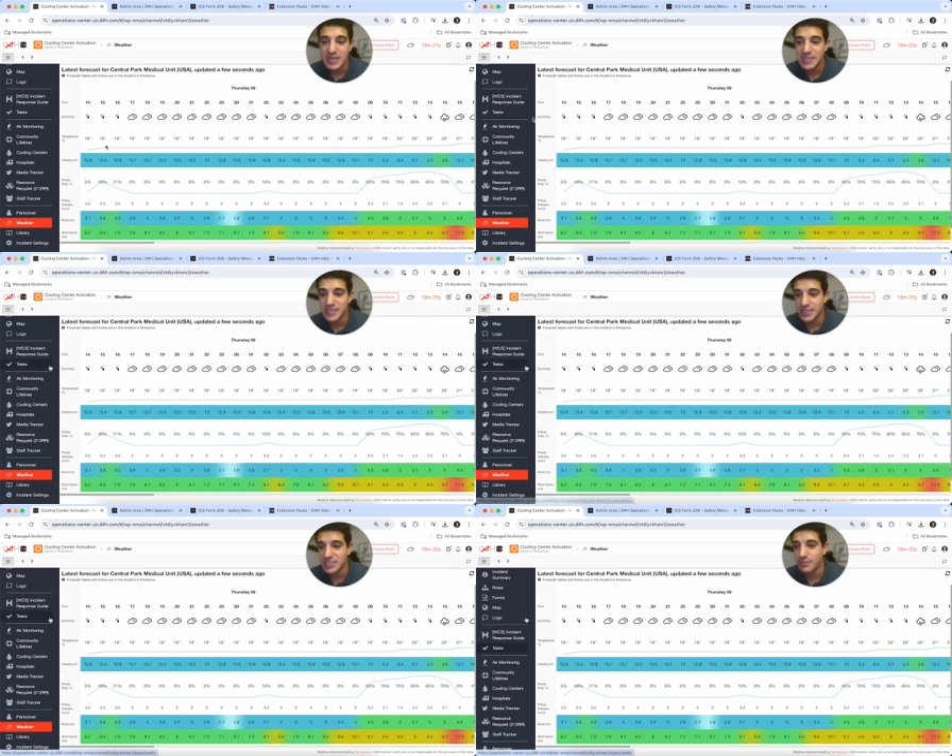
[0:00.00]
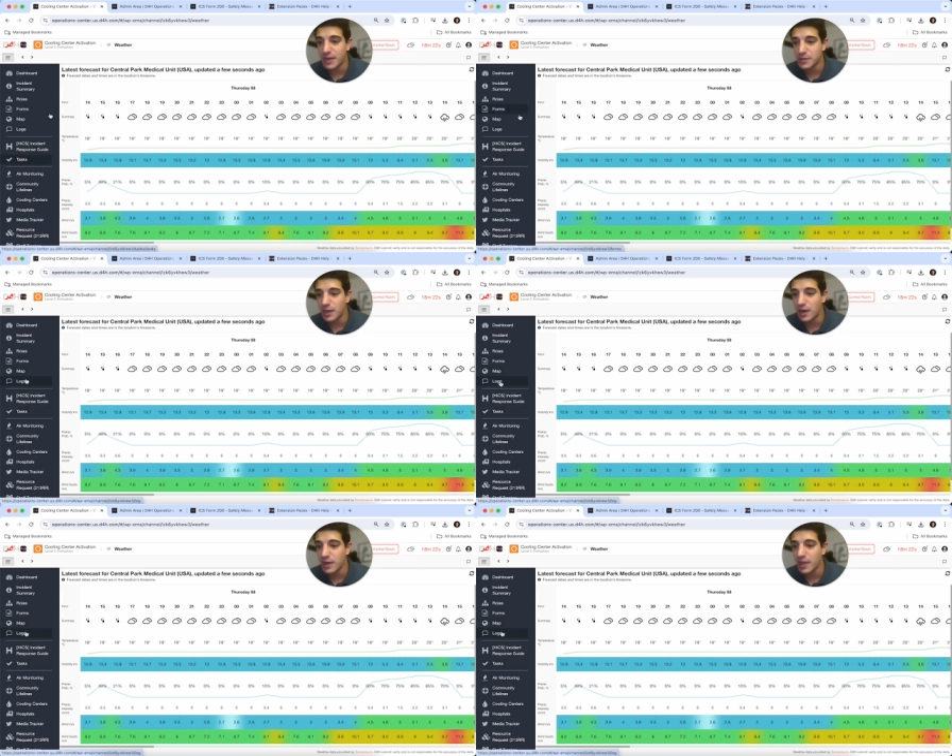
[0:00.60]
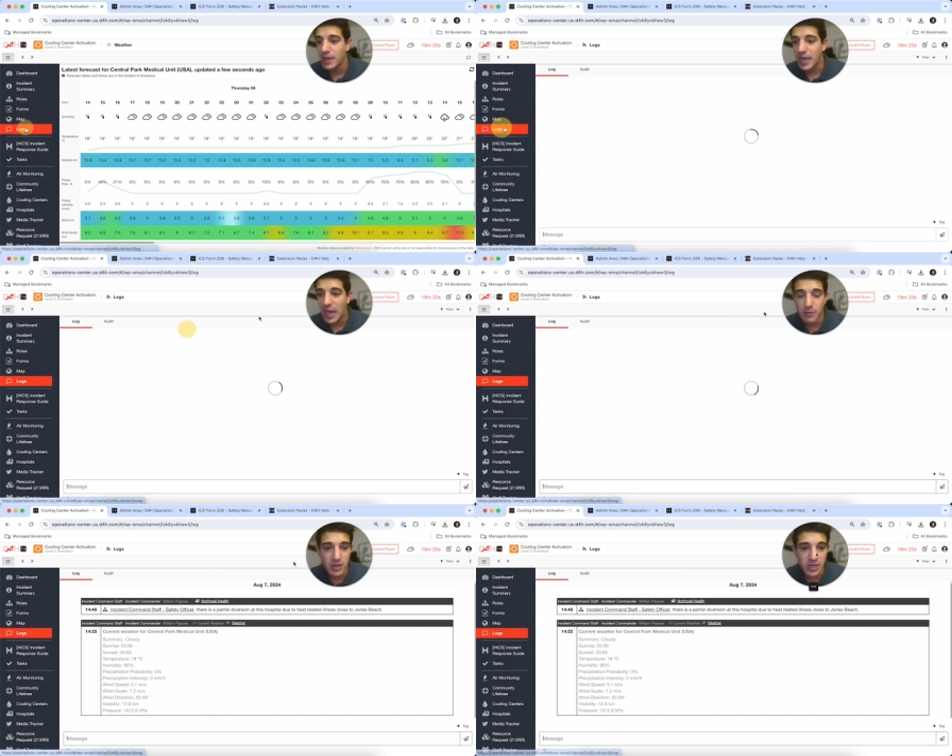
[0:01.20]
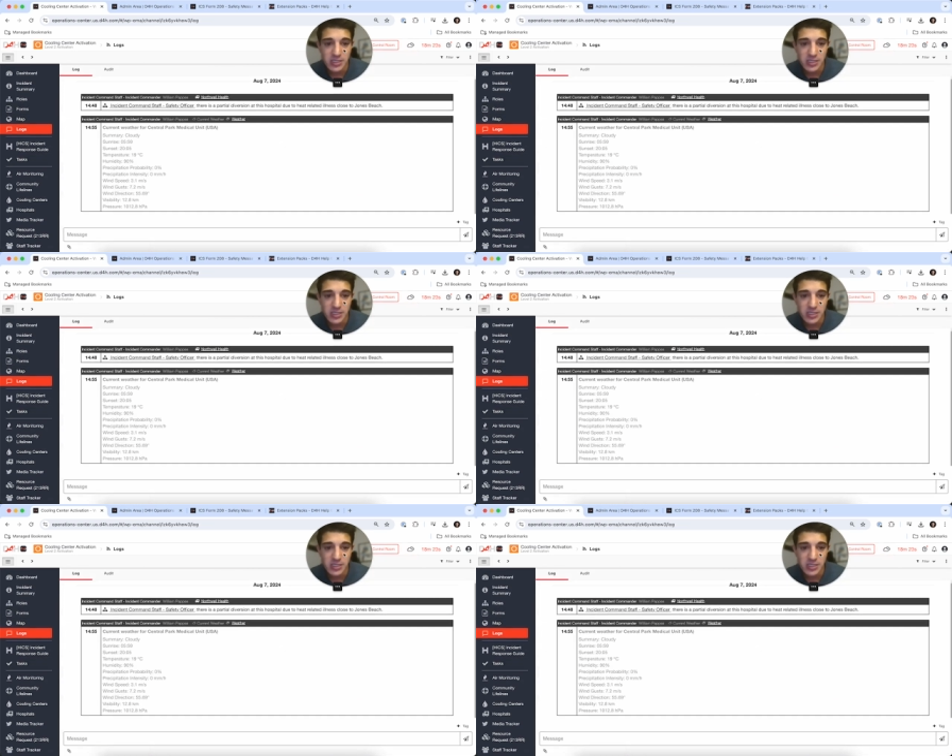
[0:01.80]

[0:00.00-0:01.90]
send it to my log, and we're good to